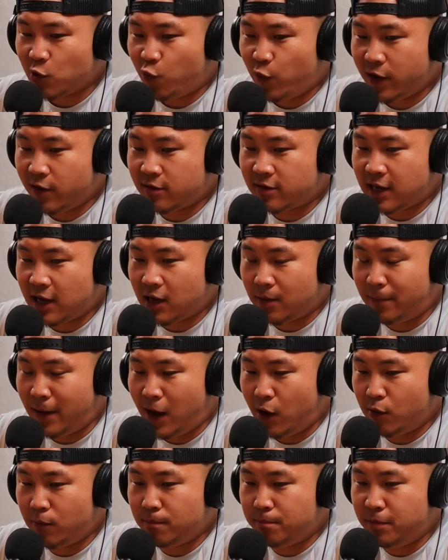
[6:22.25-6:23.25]
the weird thing
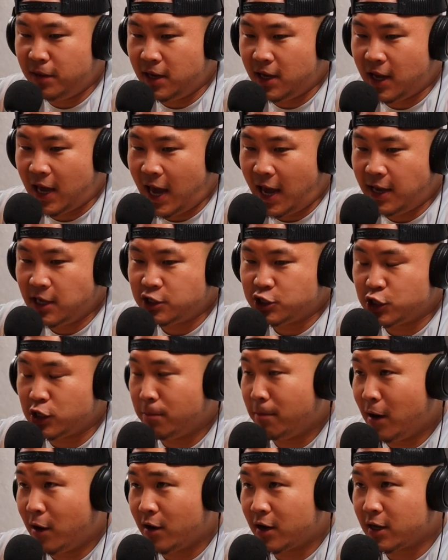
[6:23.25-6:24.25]
about being Asian
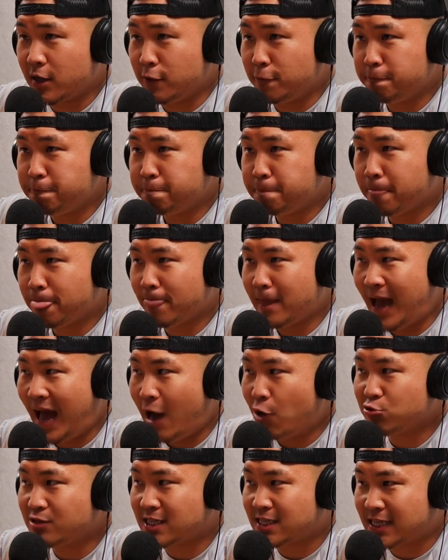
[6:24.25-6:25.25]
American.
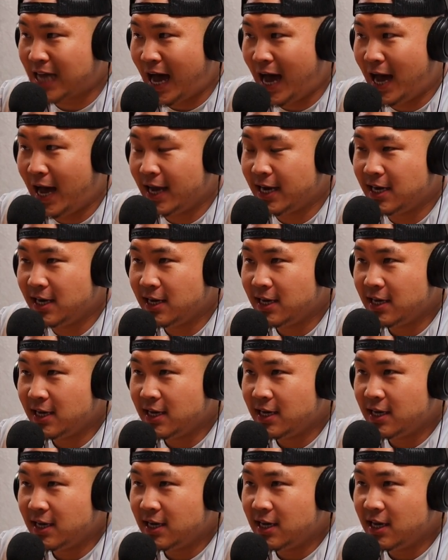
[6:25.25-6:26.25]
Outside
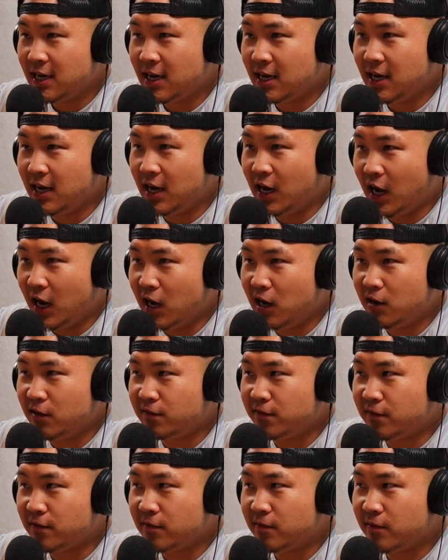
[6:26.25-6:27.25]

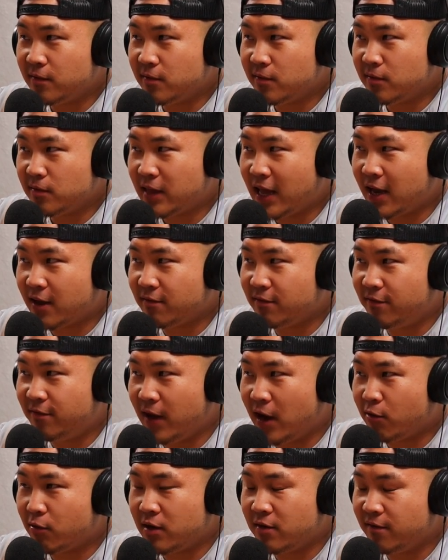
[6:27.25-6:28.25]
of like
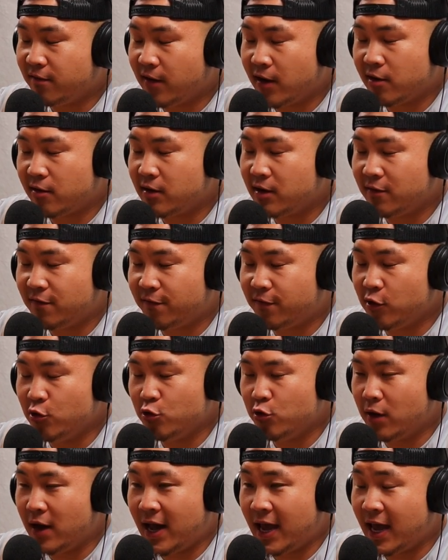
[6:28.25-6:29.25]
very, very
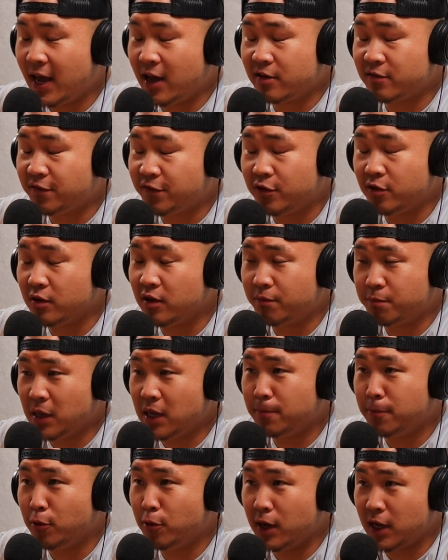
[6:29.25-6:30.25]
few, a handful of
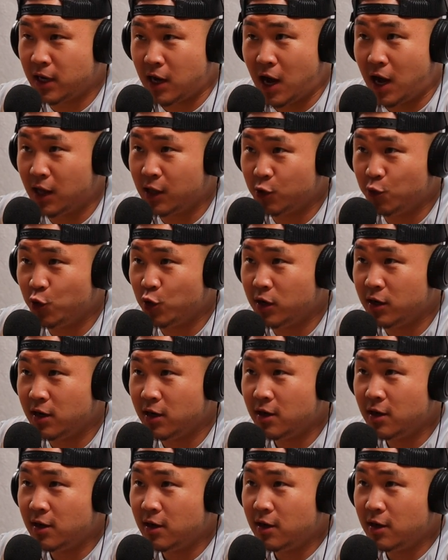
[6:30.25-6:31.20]
people in Hollywood,